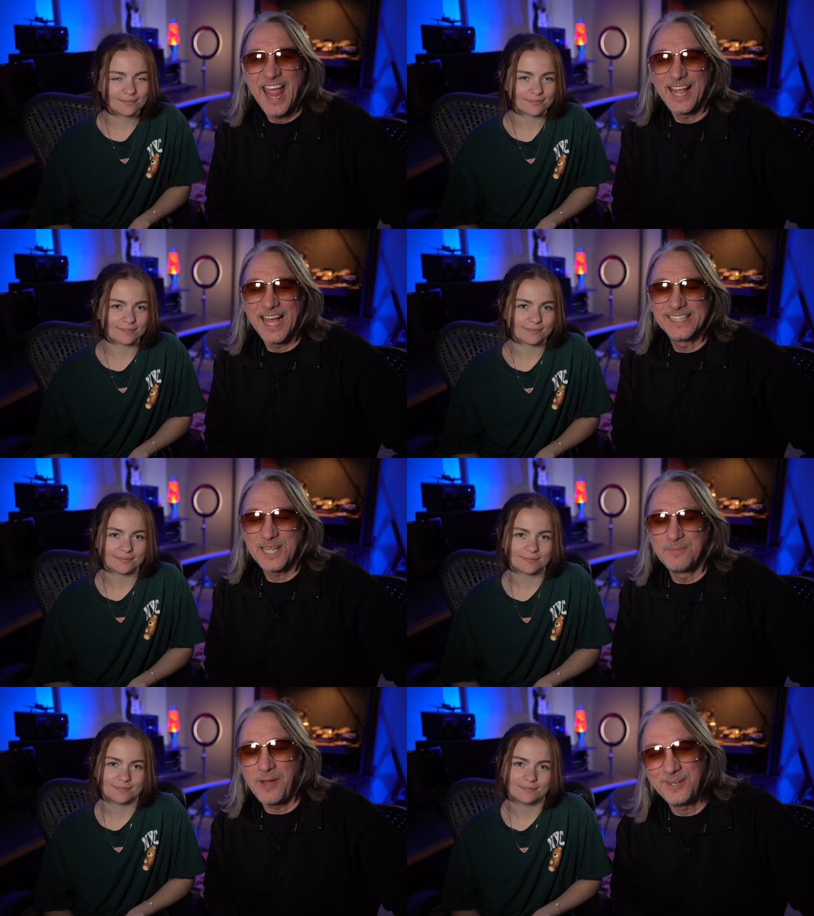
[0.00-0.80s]
Speaker 1: Hey guys,
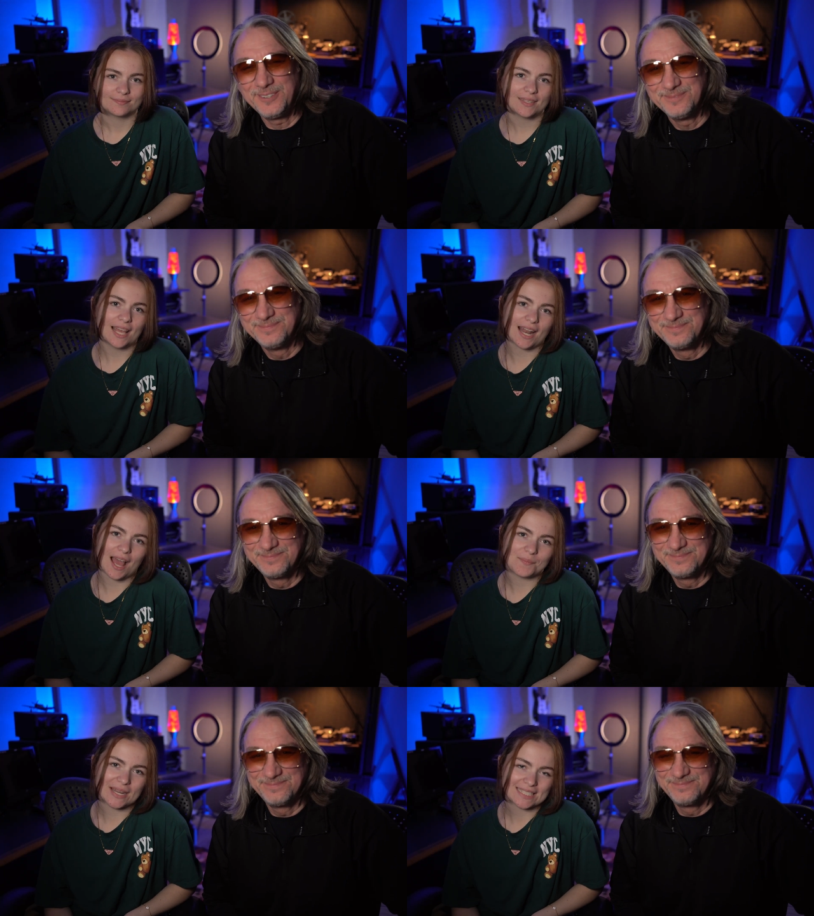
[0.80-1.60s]
I'm Michael.
Speaker 2: And
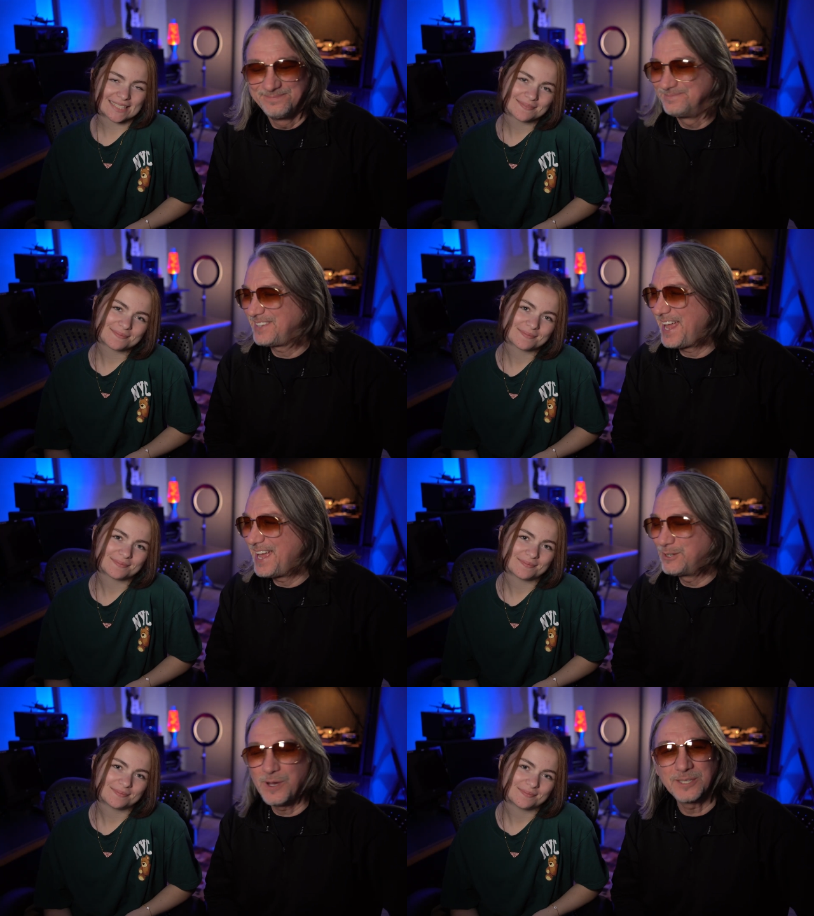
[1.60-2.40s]
I'm Madison.
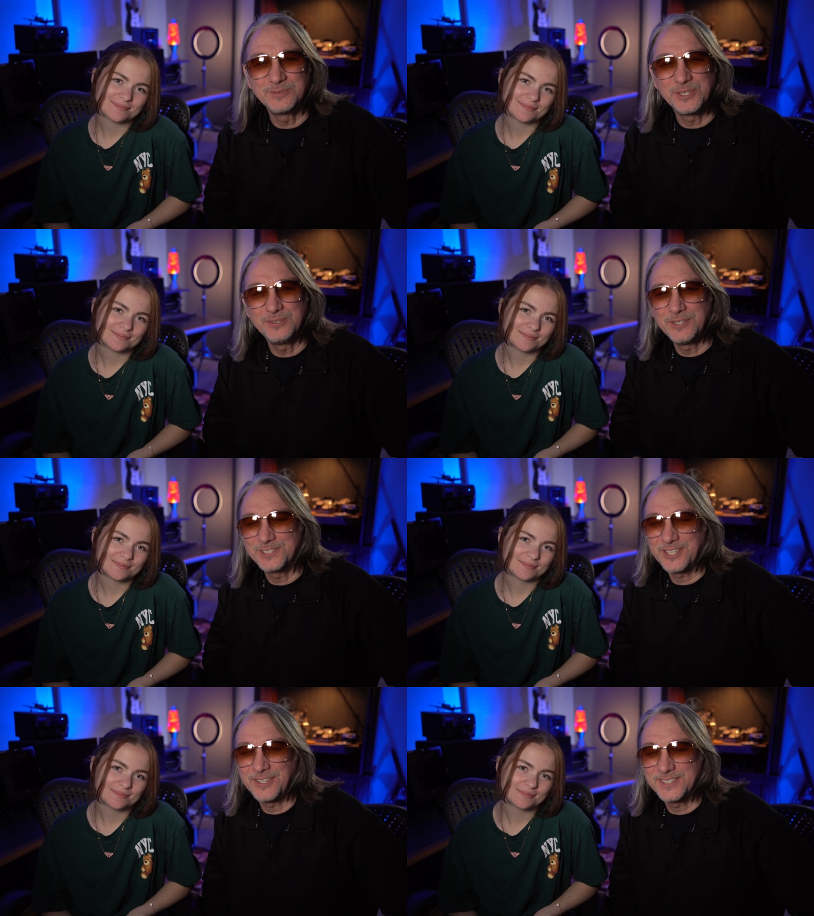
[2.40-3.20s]
Speaker 1: And welcome to a new
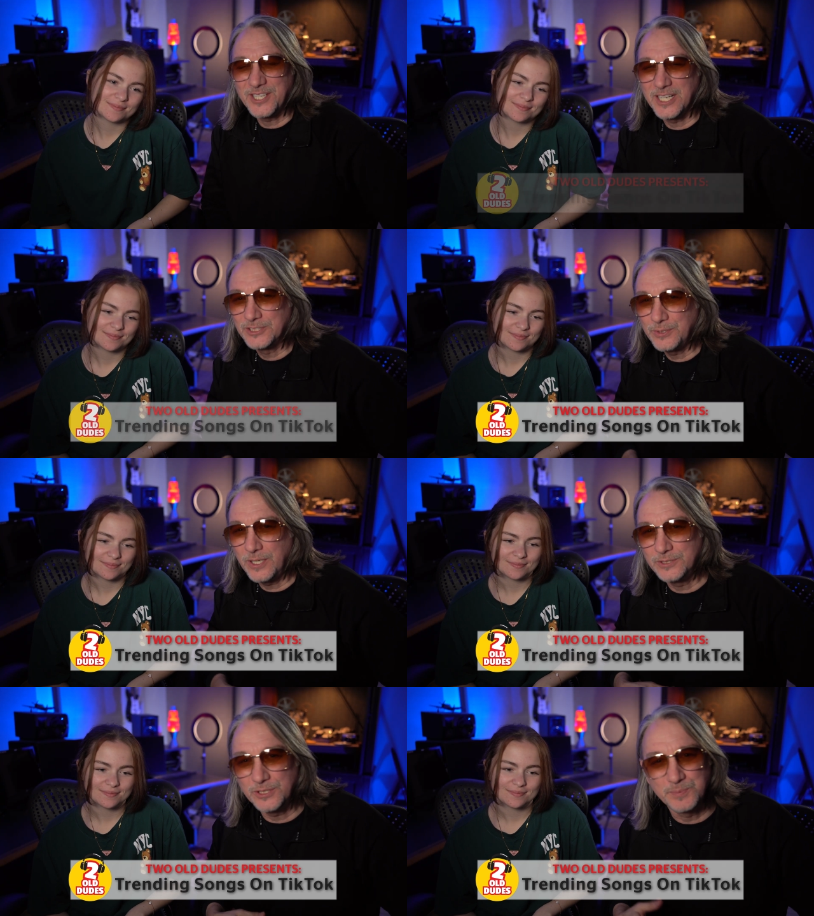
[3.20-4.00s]
series called Two
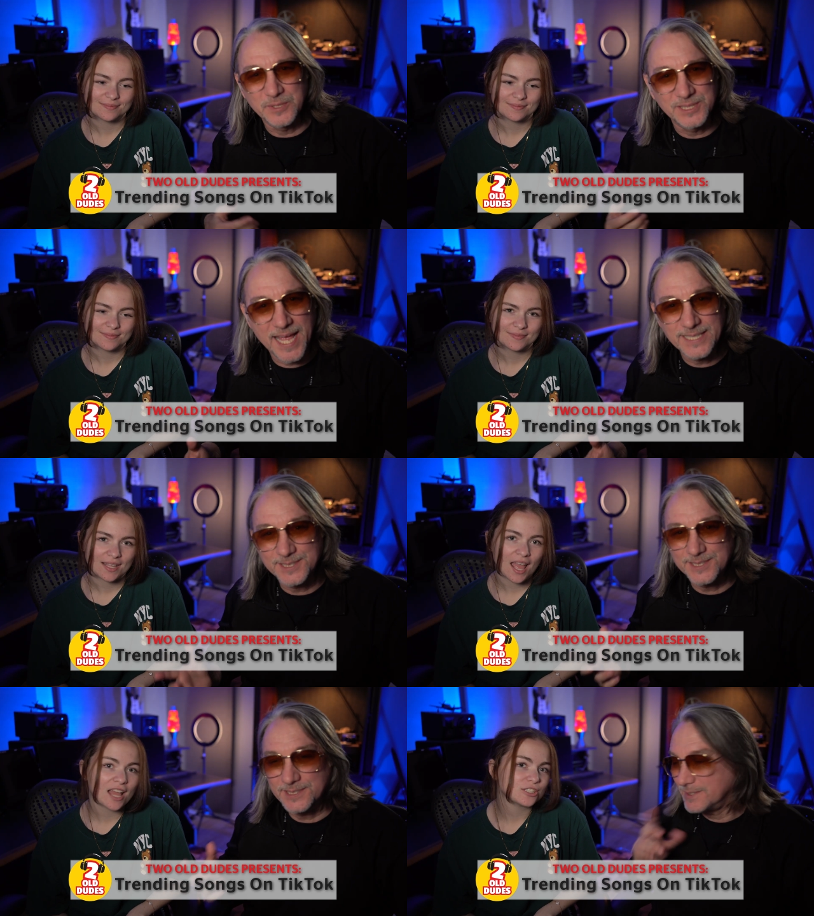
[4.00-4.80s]
Old Dudes
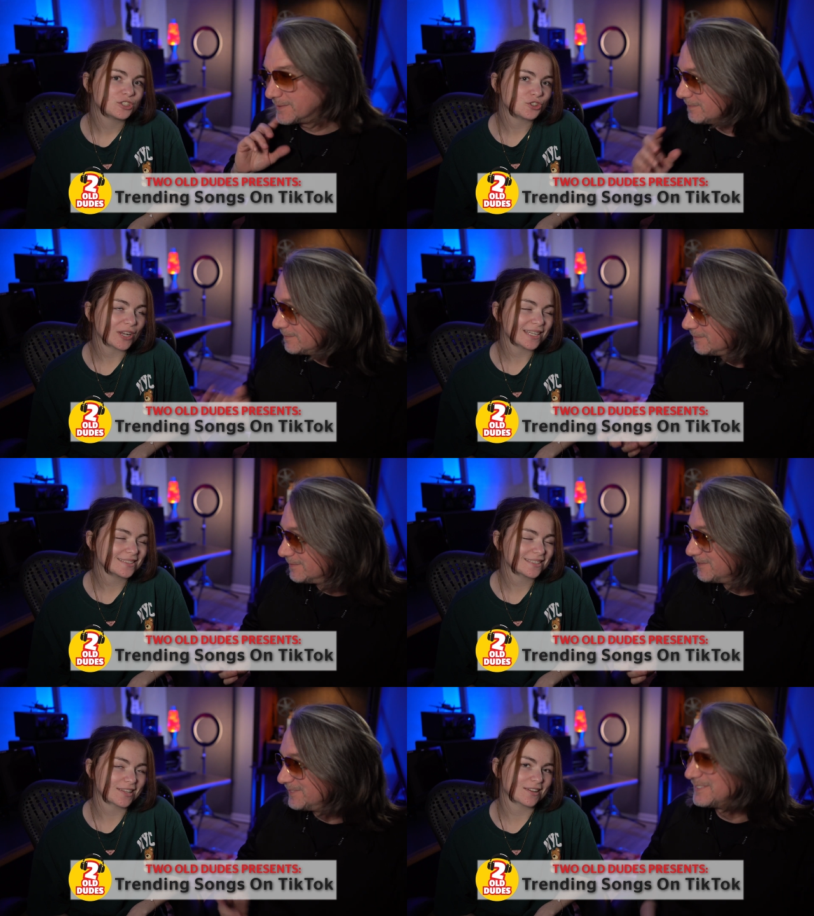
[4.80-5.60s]
Presents
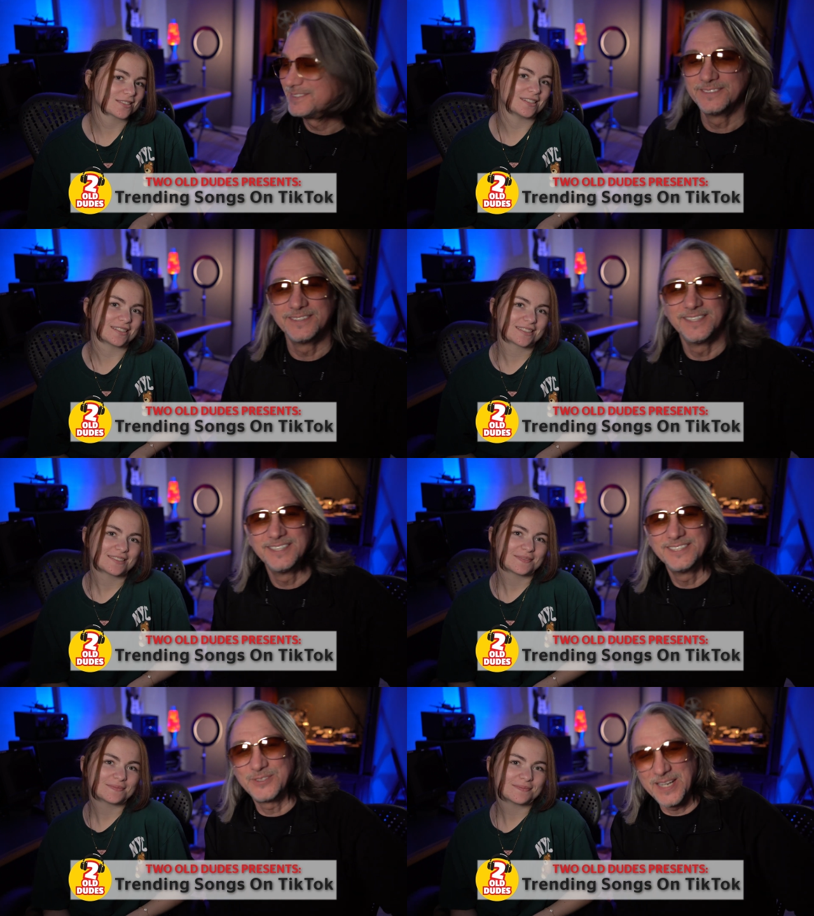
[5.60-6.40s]
Speaker 2: Trending TikTok
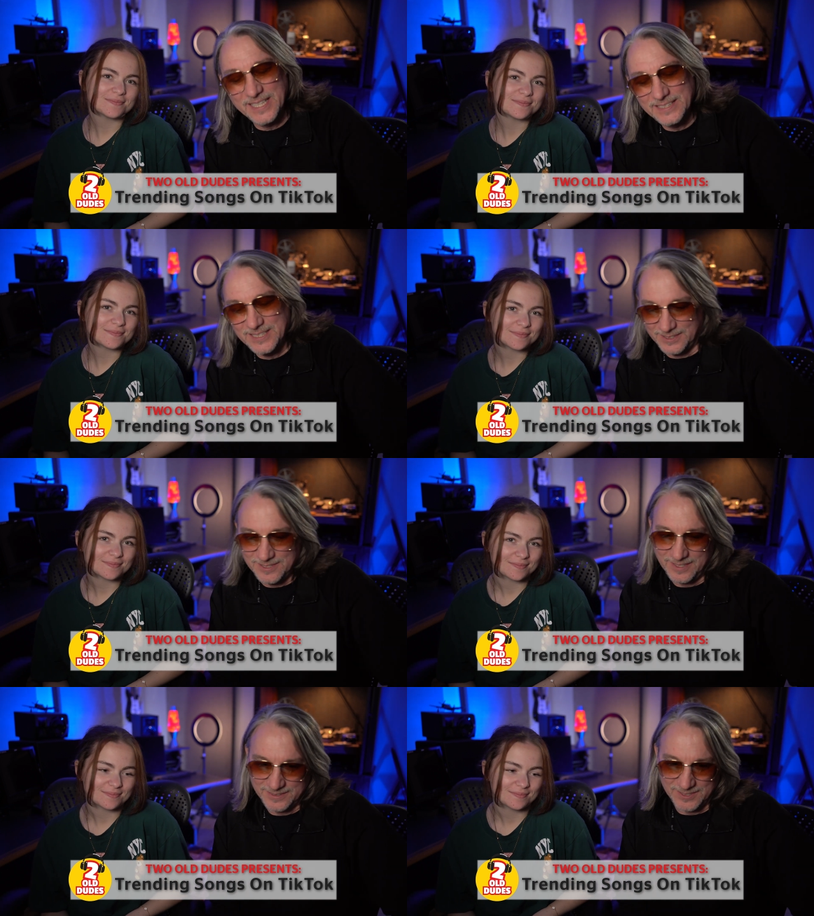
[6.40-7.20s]
Songs.
Speaker 1: Trending
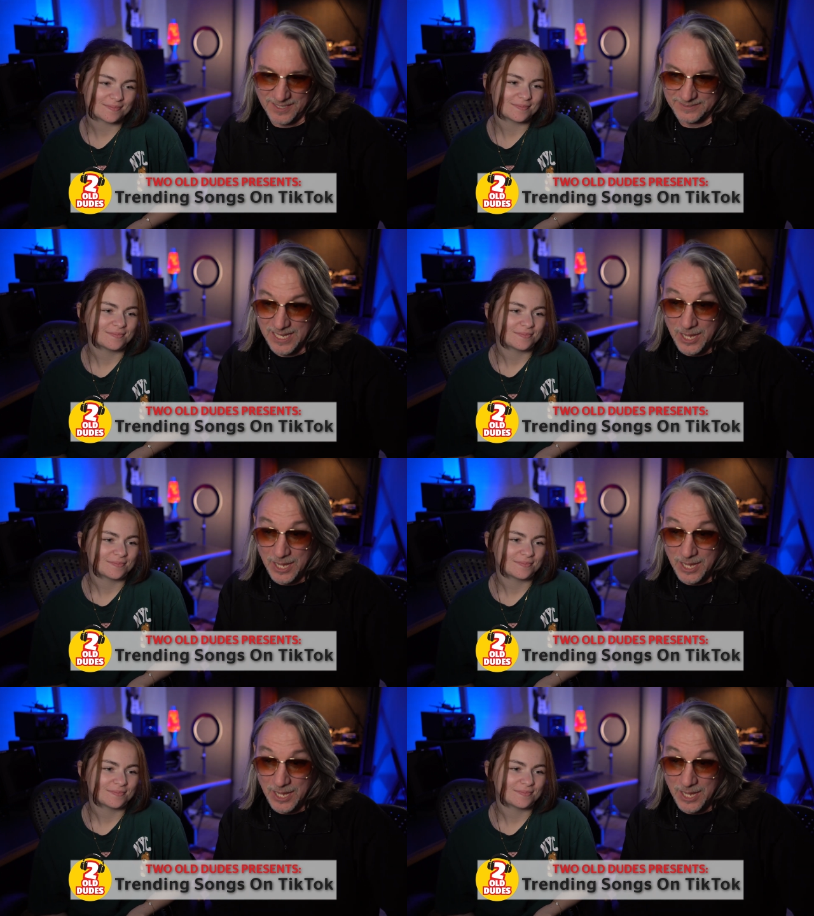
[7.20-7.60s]
TikTok Songs,